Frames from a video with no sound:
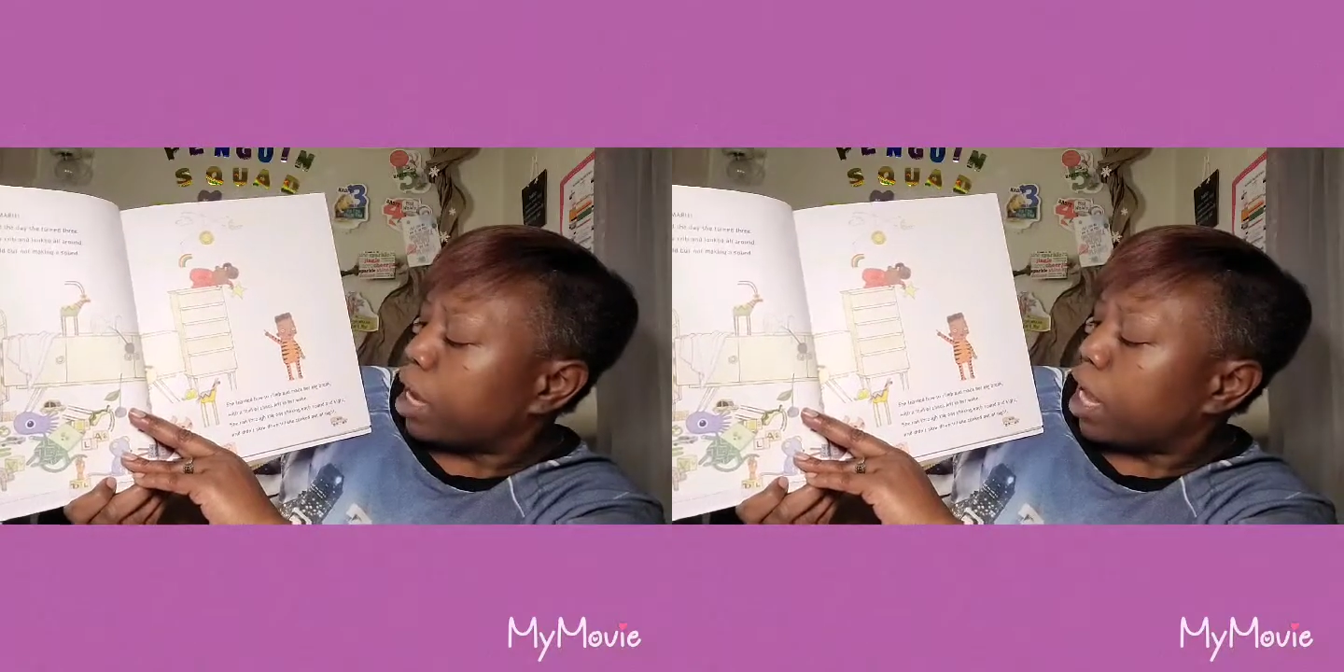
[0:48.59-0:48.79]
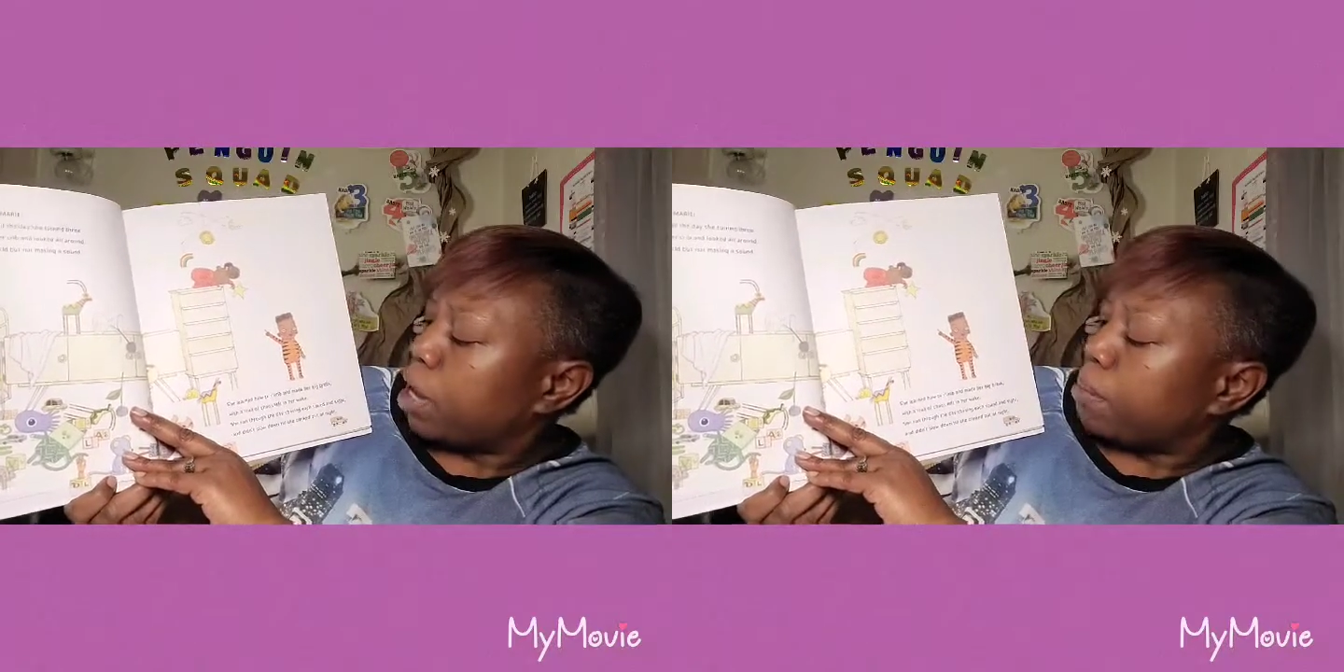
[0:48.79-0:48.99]

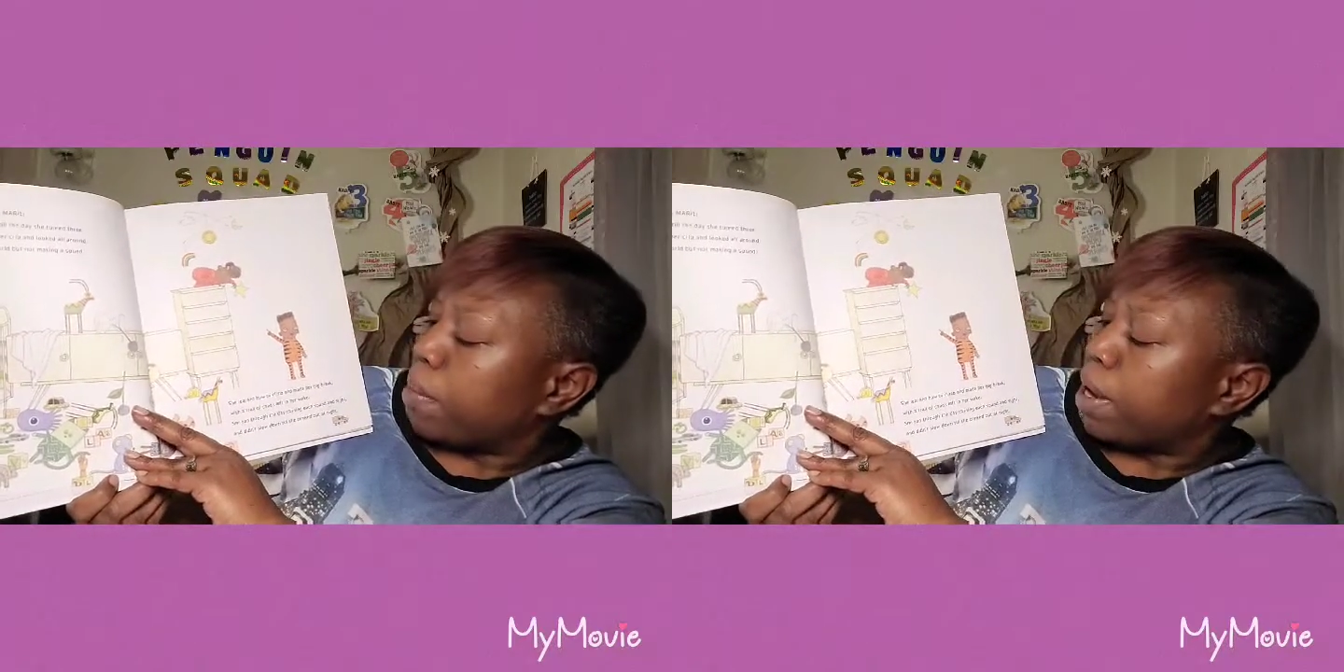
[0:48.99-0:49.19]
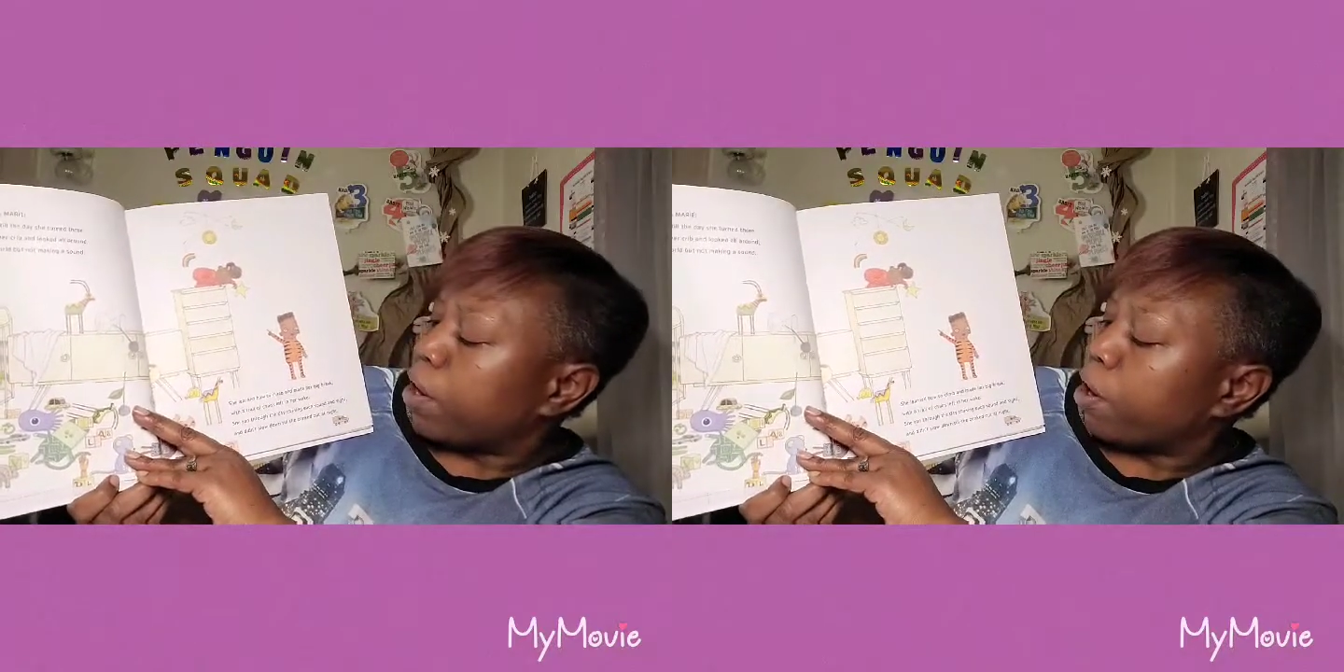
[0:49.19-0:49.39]
and
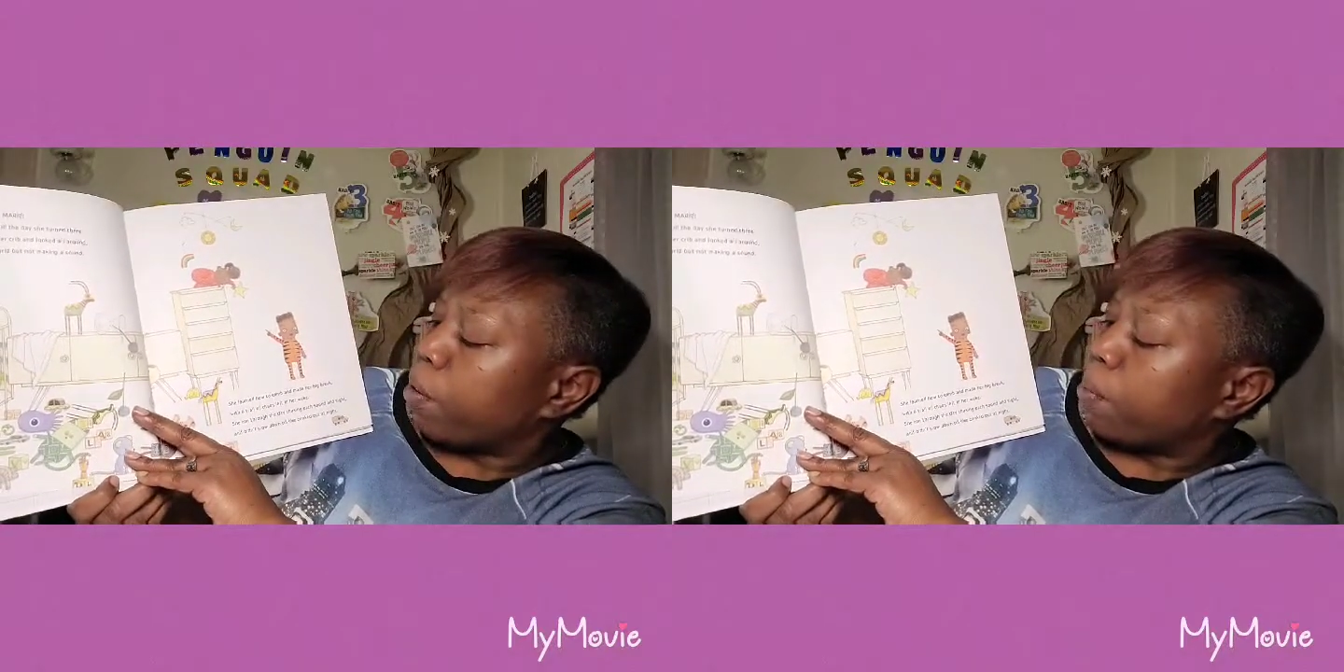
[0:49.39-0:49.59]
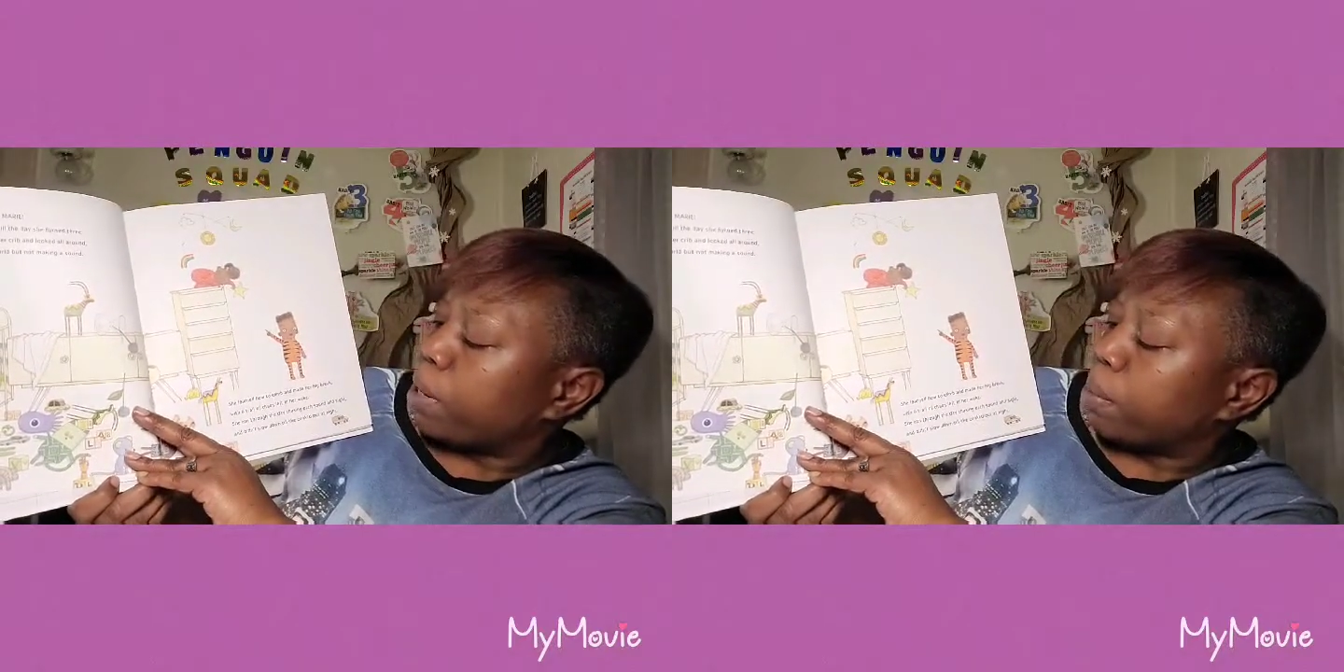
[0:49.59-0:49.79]
made her
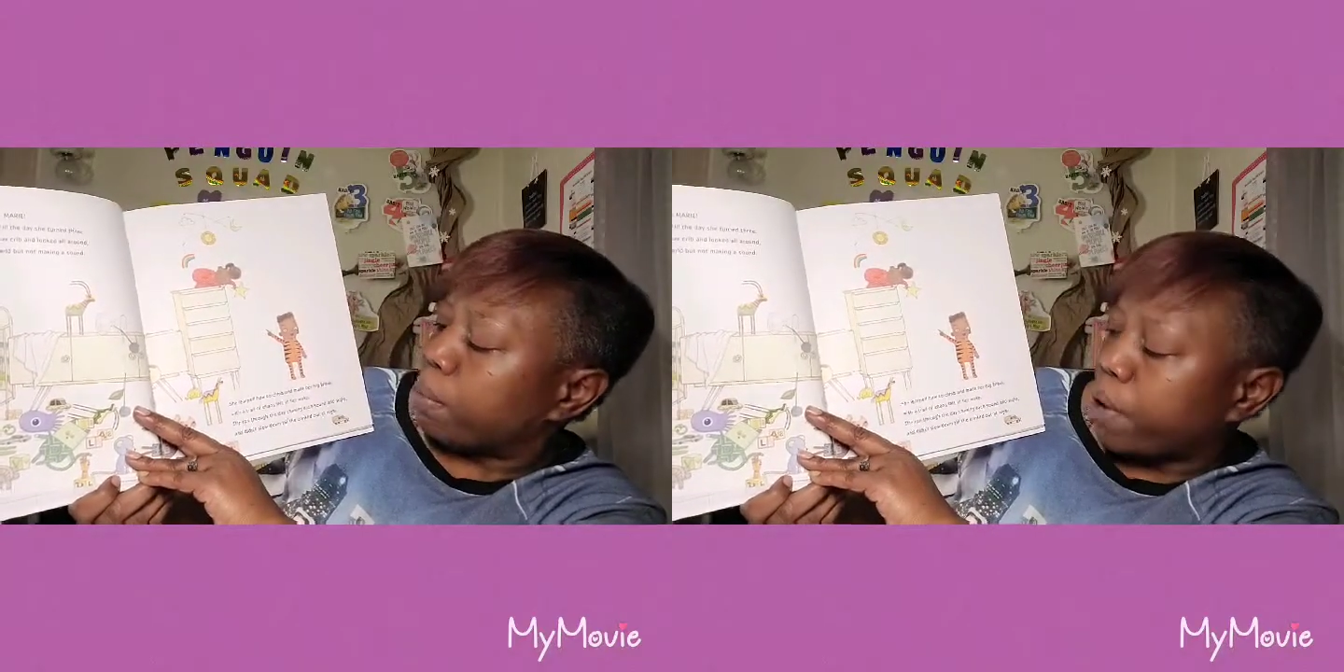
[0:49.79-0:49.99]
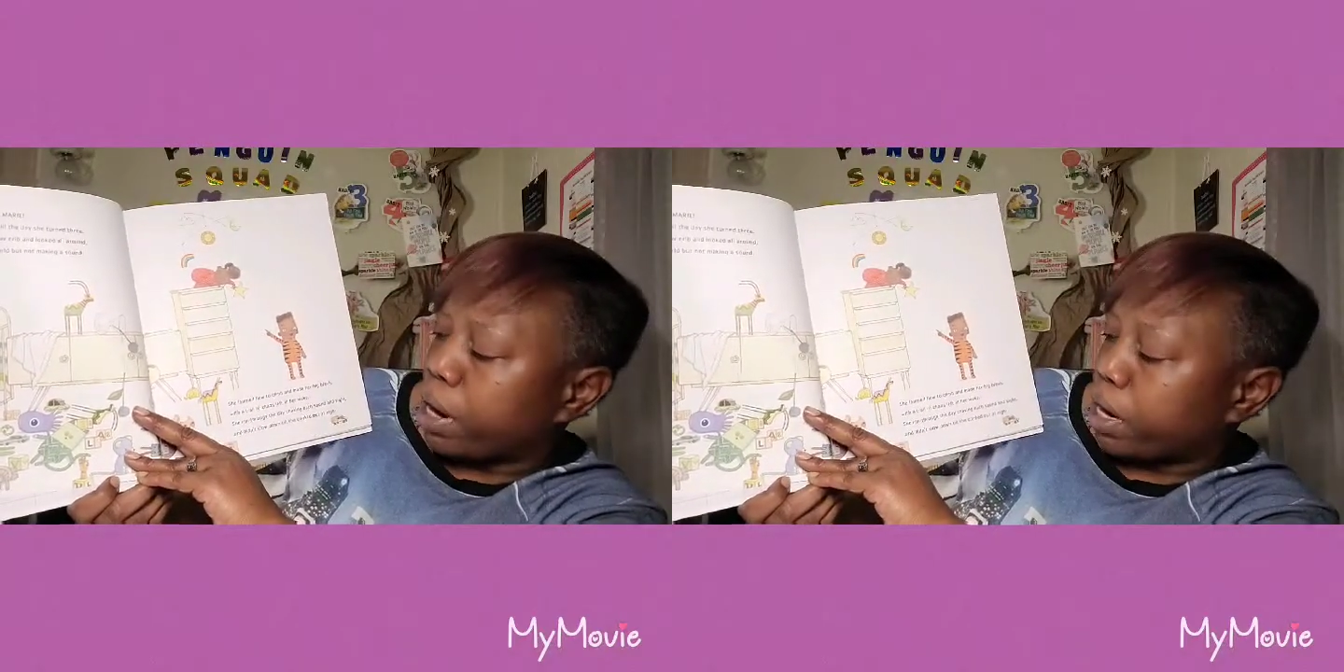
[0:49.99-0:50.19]
big
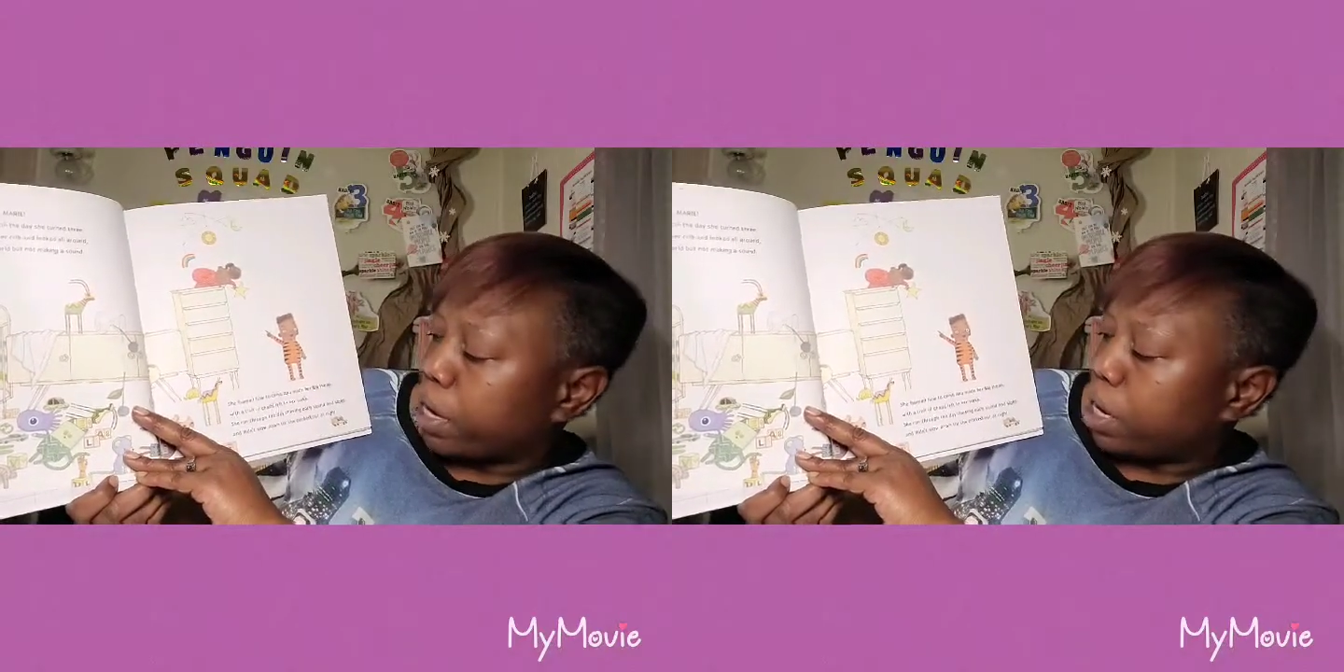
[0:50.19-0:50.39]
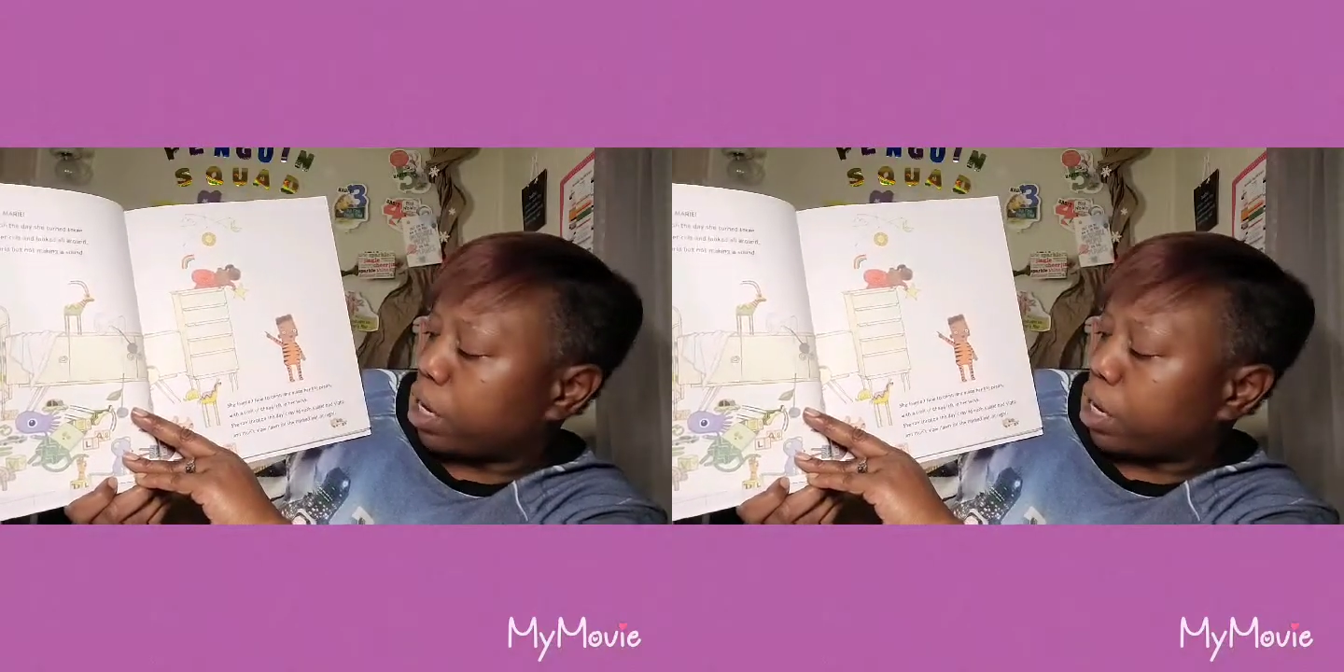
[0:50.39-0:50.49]
break.